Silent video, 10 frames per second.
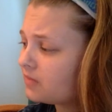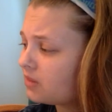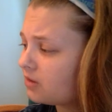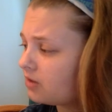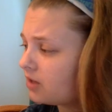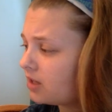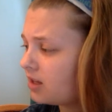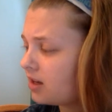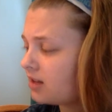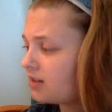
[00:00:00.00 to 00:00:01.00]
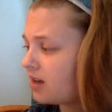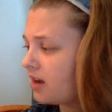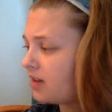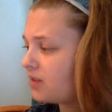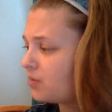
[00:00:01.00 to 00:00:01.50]
The look in God's
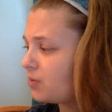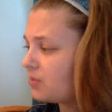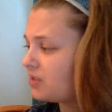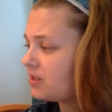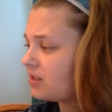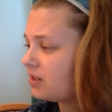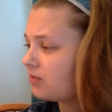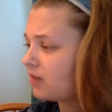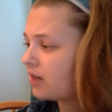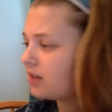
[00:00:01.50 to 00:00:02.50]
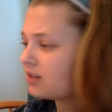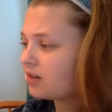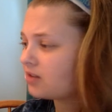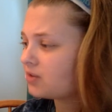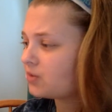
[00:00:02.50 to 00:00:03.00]
eyes warmed Sidney right
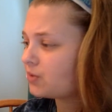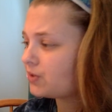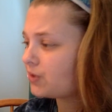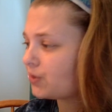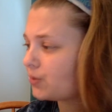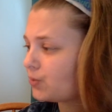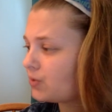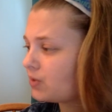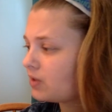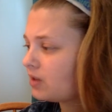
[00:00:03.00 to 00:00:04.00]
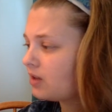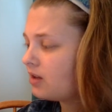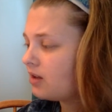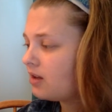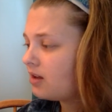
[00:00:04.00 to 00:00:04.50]
down to his toes.
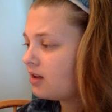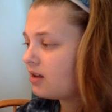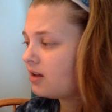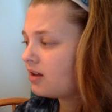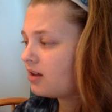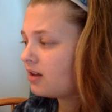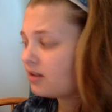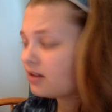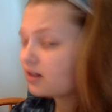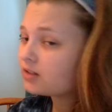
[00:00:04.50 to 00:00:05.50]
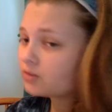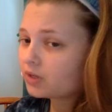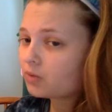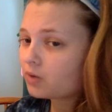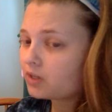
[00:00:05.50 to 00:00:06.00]
That is what
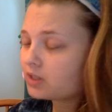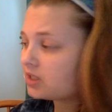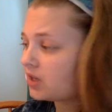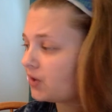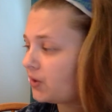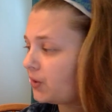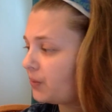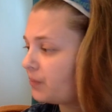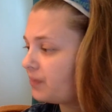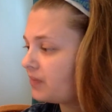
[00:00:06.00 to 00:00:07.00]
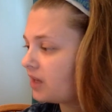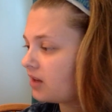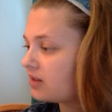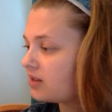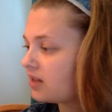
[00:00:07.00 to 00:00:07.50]
I wanted to tell you,
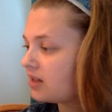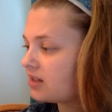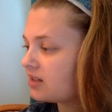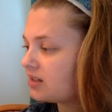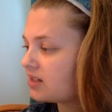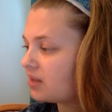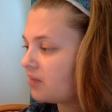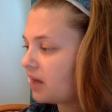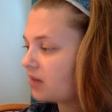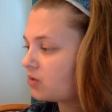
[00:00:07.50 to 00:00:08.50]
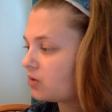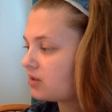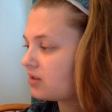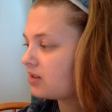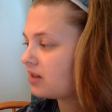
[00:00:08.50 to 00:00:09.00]
God said as he stepped back towards
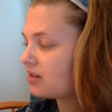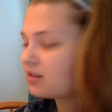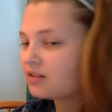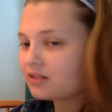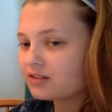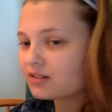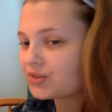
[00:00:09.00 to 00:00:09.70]
his desk, still